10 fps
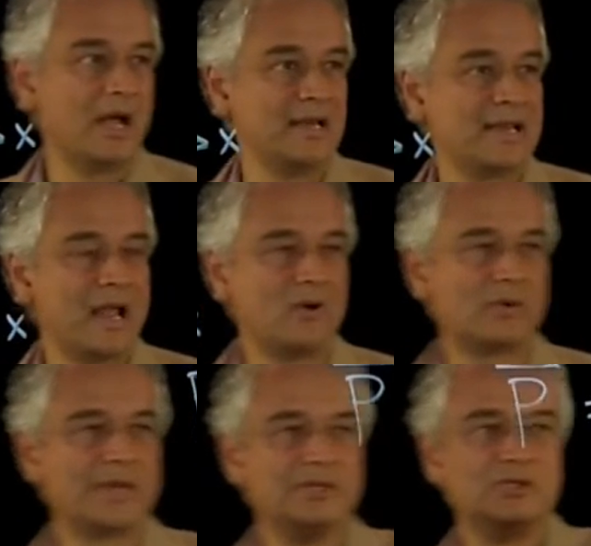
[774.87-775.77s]
I
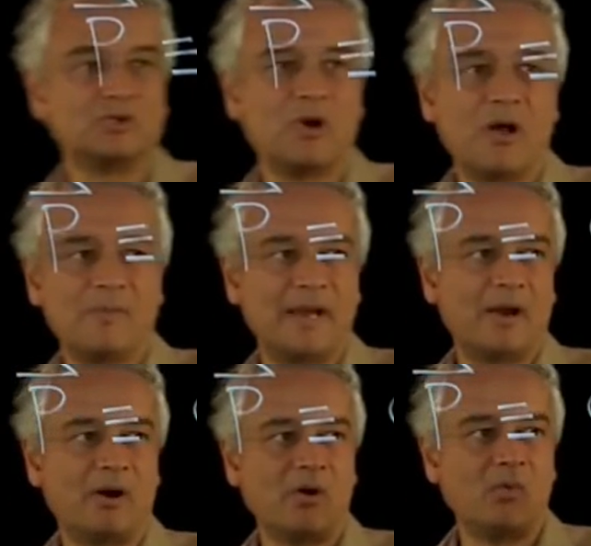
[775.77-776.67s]
now can draw
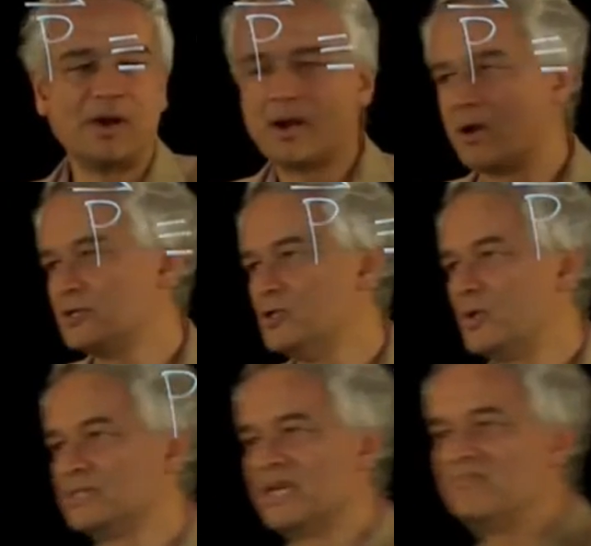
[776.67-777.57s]
my R1 and
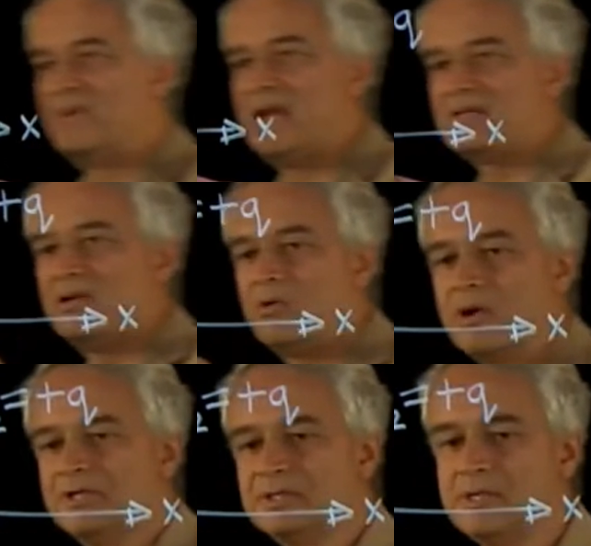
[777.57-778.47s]
R2 because I've picked an
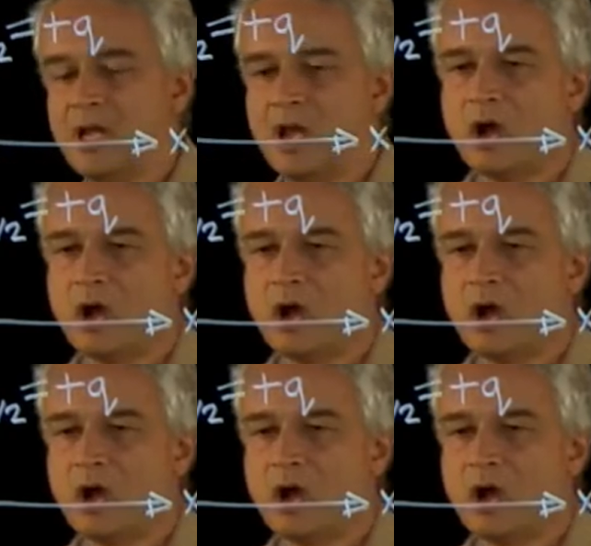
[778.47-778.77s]
origin.